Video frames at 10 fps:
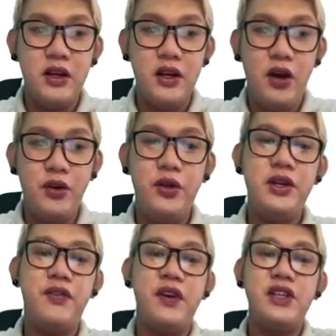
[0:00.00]
How do you
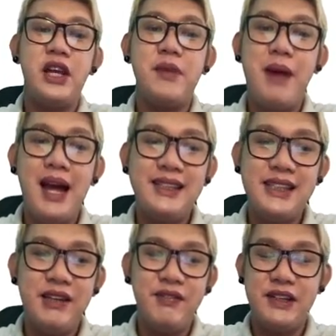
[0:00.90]
differentiate
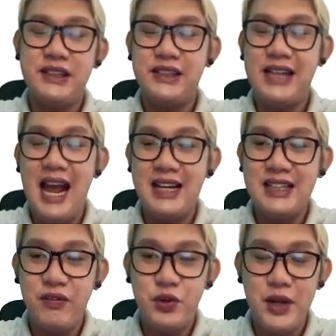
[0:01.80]
passive versus
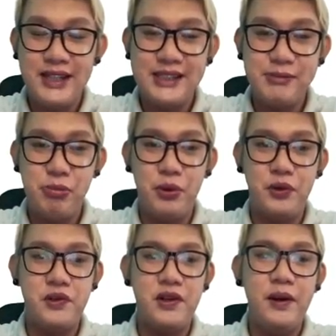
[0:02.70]
active
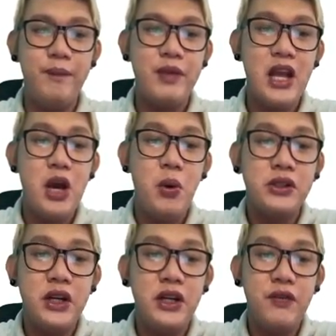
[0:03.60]
transport? What
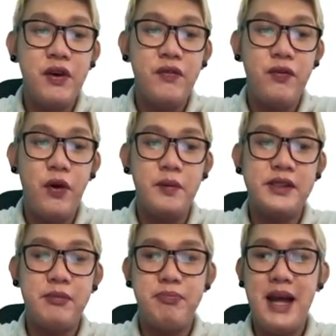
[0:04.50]
are the different
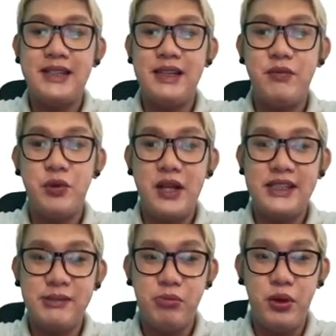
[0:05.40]
forms of passive
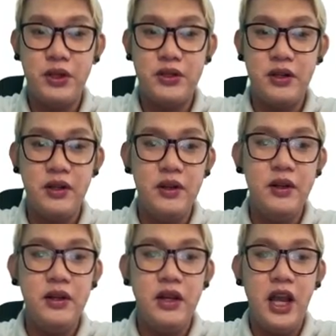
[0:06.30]
transport?
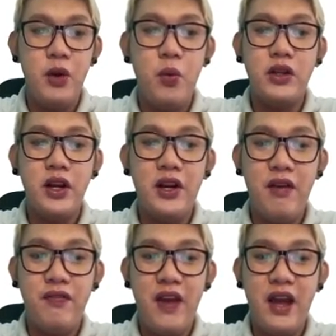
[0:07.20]
And what are the
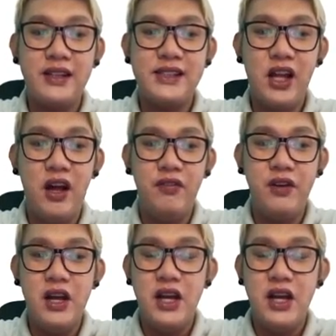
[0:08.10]
effects of